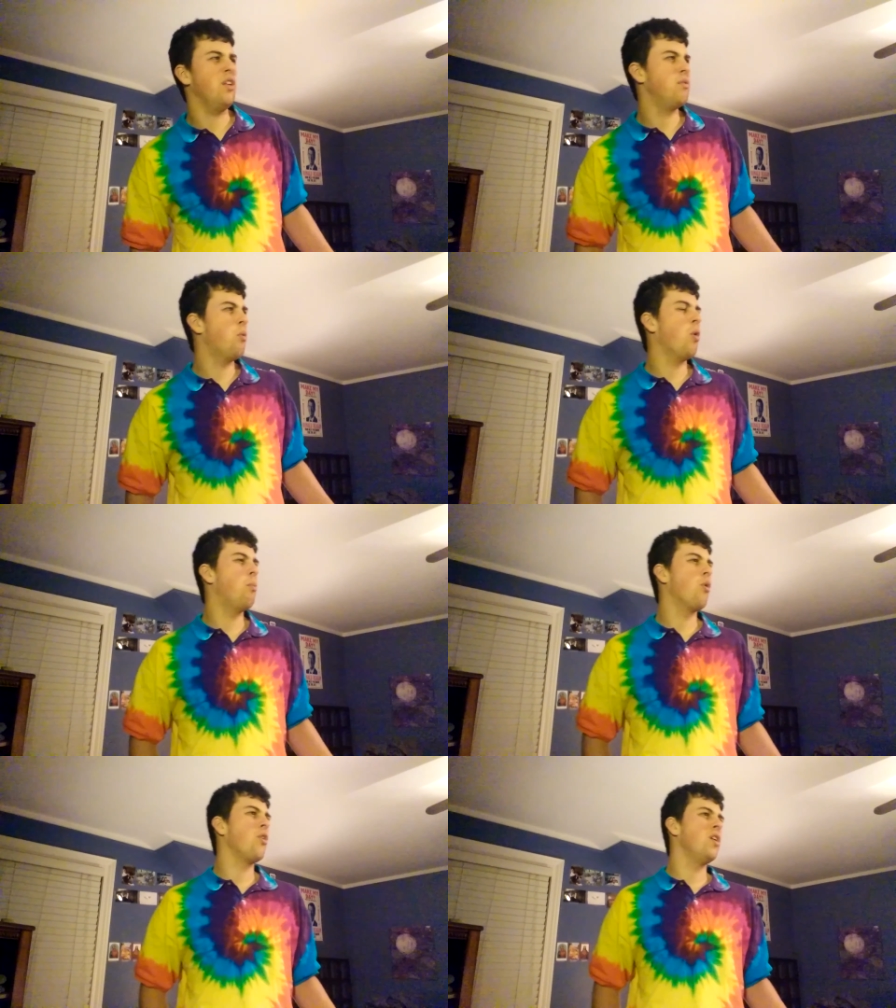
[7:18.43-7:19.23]
It's more
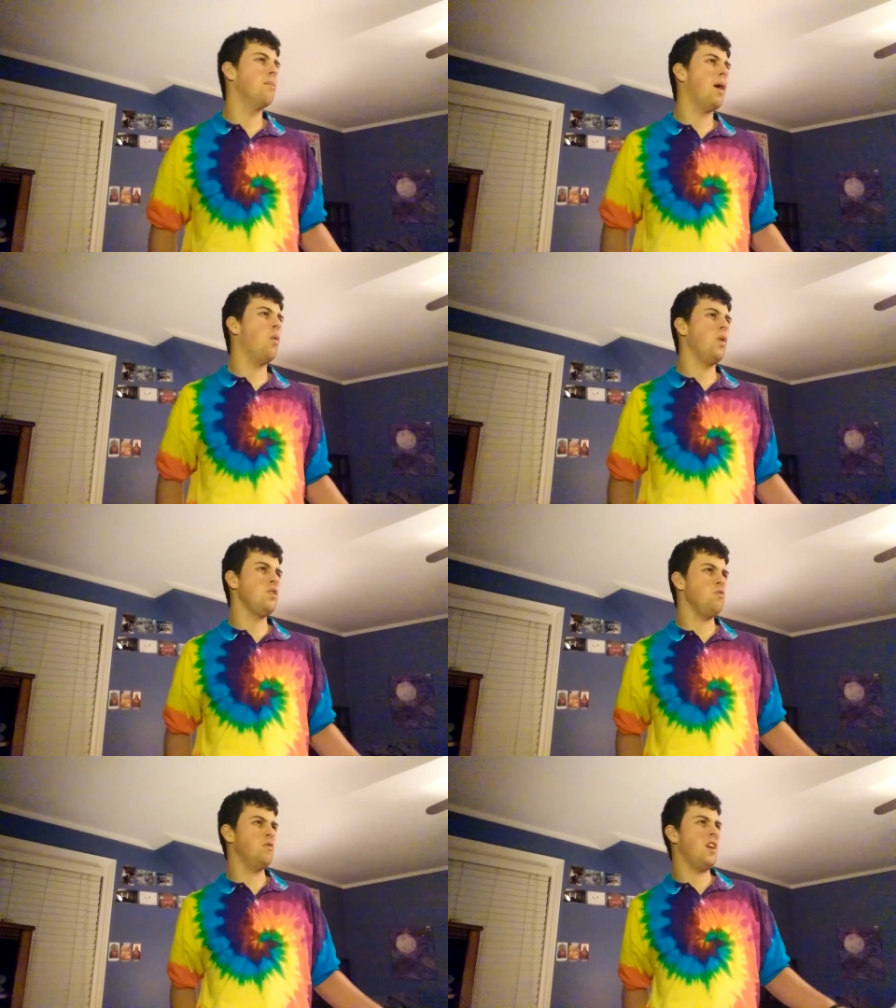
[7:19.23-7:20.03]
important about what
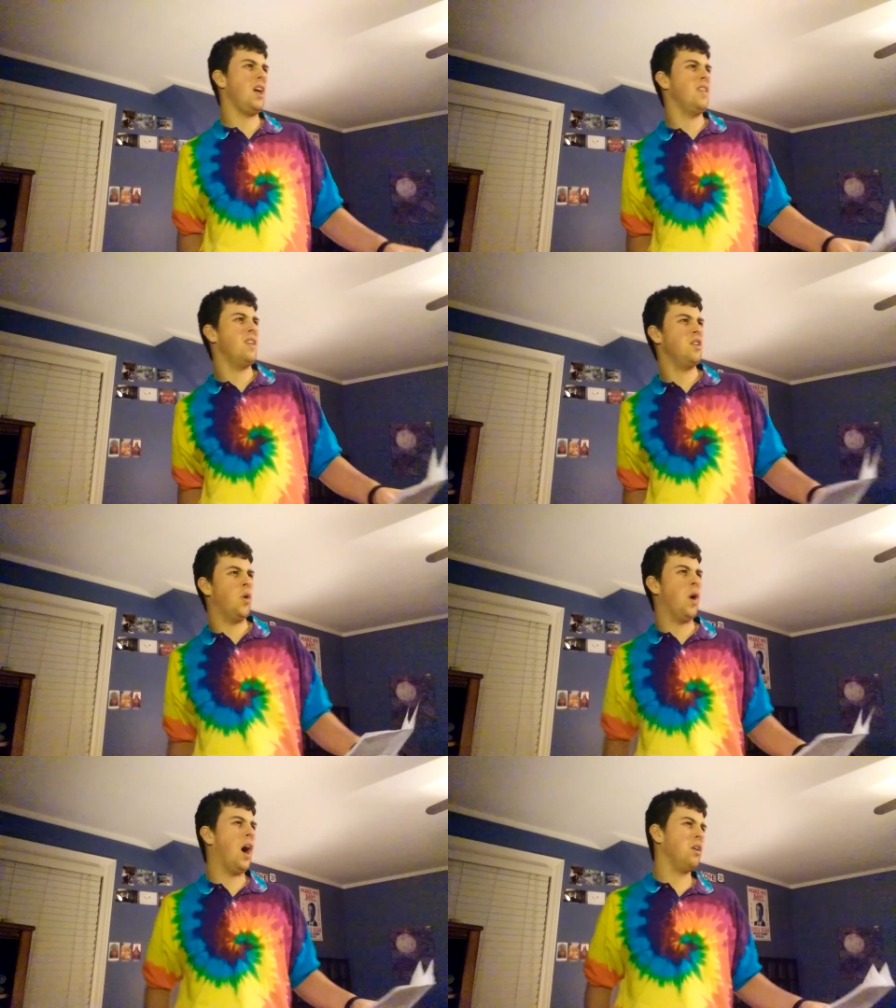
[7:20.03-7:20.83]
you say than you
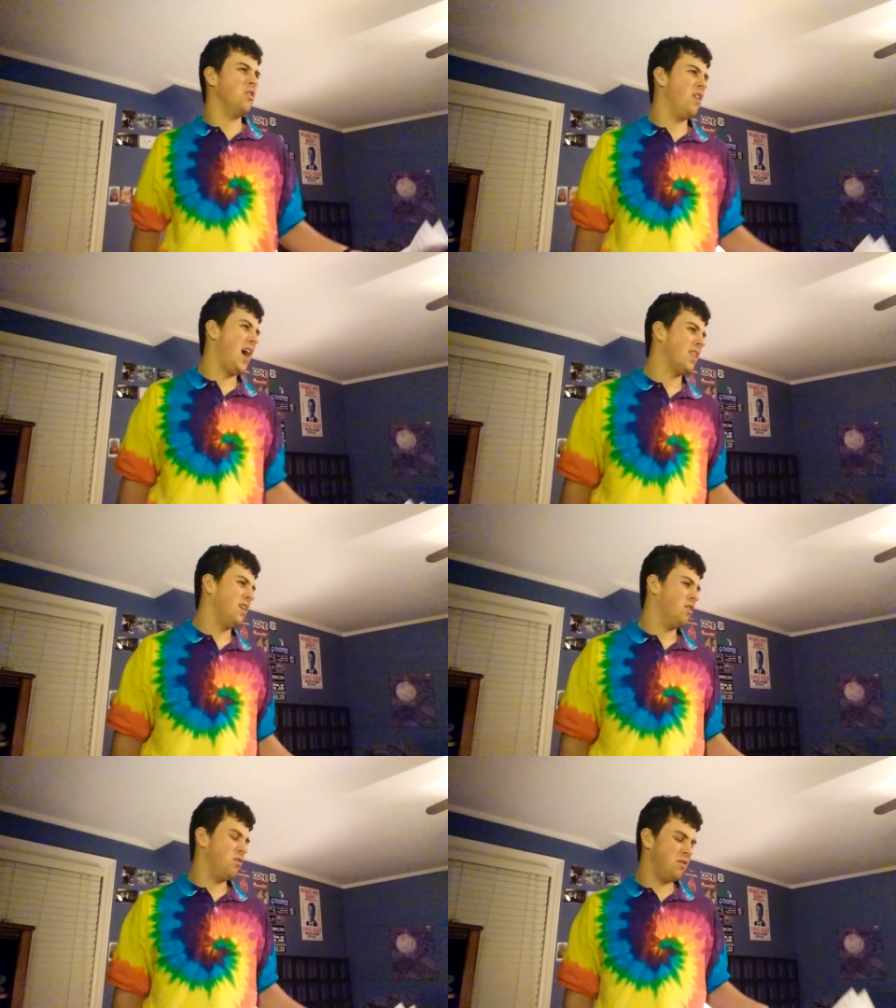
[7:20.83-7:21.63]
know how you're
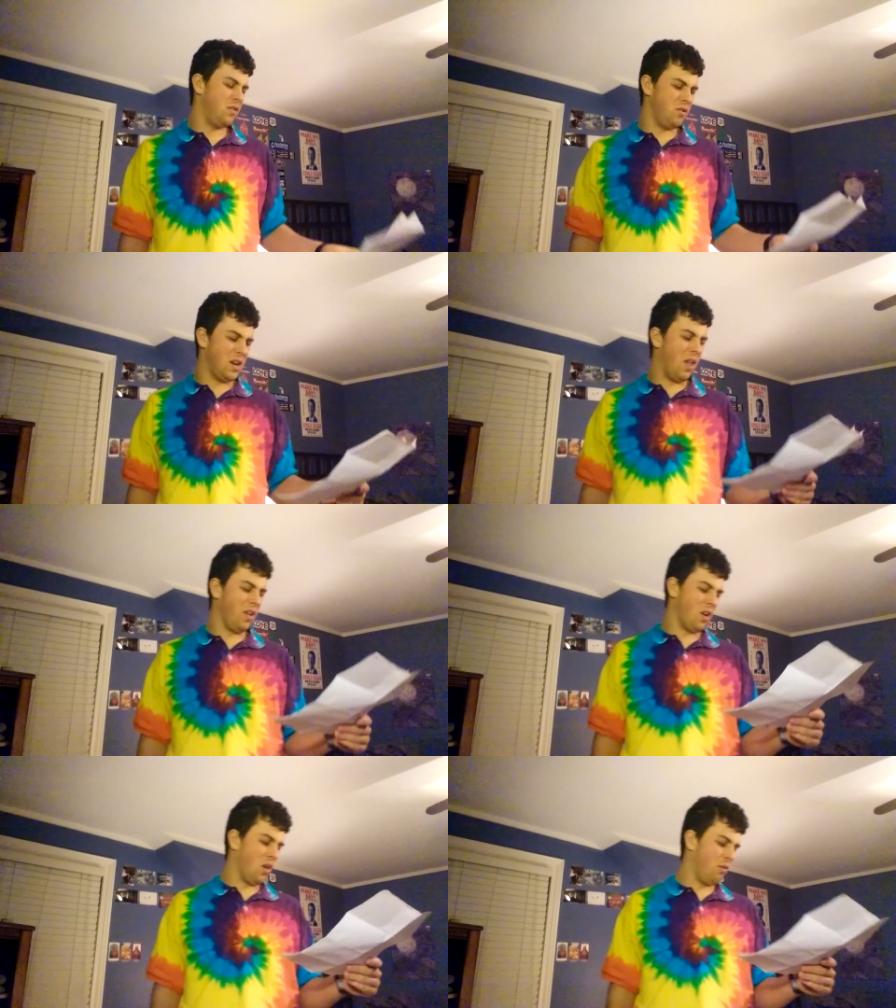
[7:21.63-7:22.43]
acting or if you're
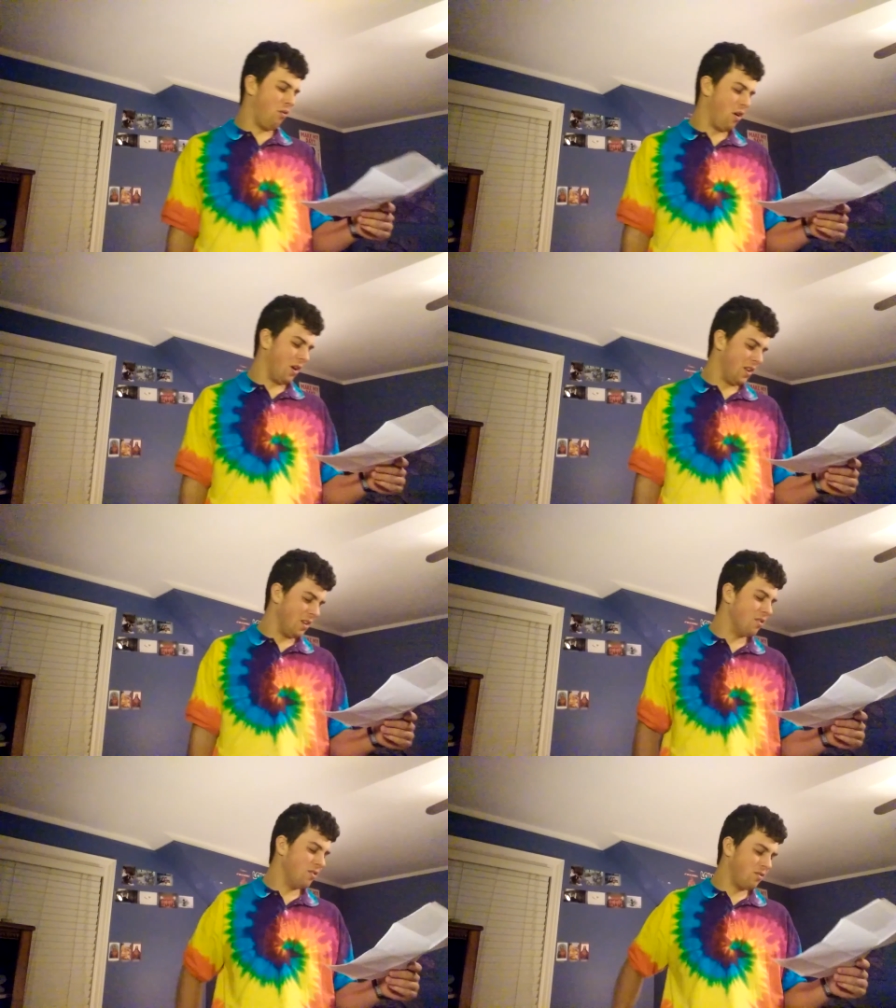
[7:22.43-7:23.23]
yelling all the fucking.
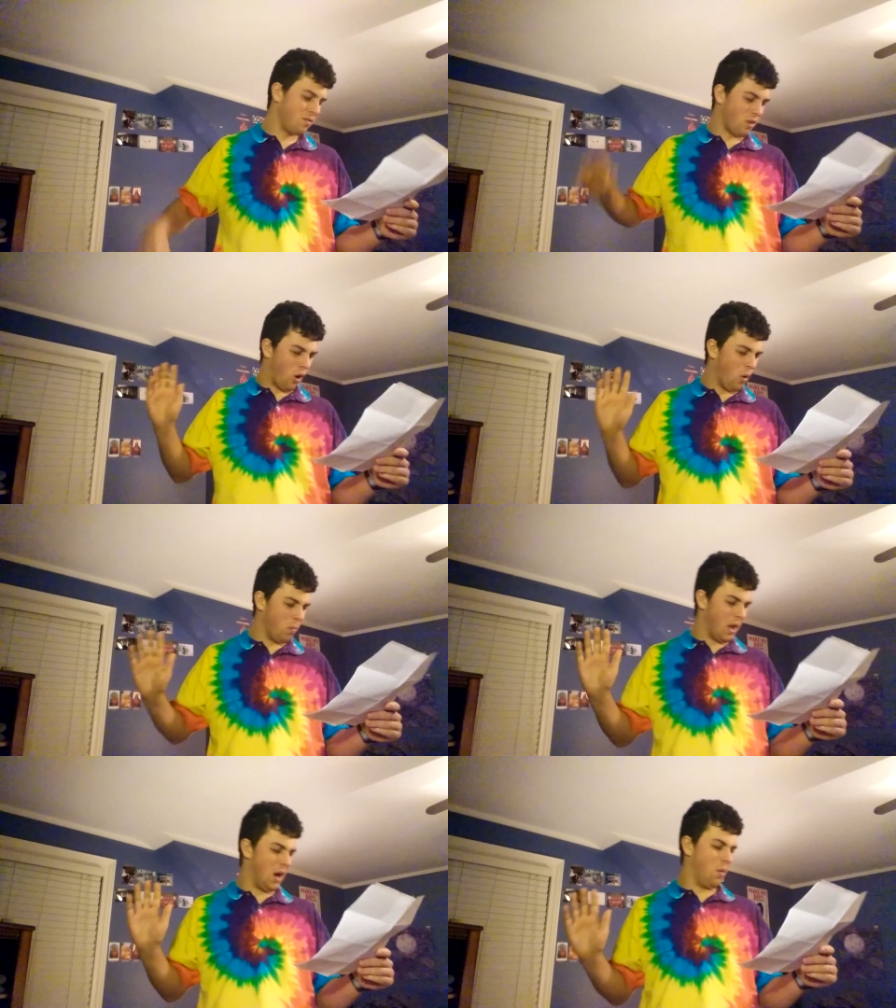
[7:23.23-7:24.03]
You know, just calm
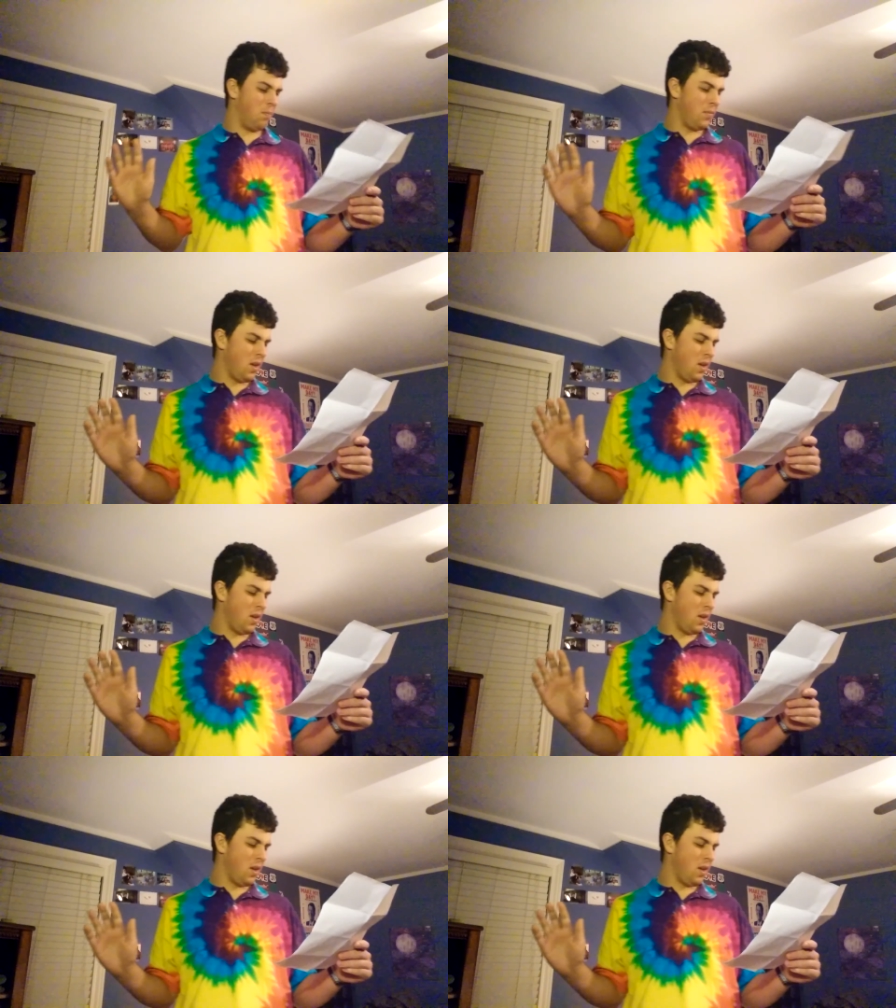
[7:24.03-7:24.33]
down.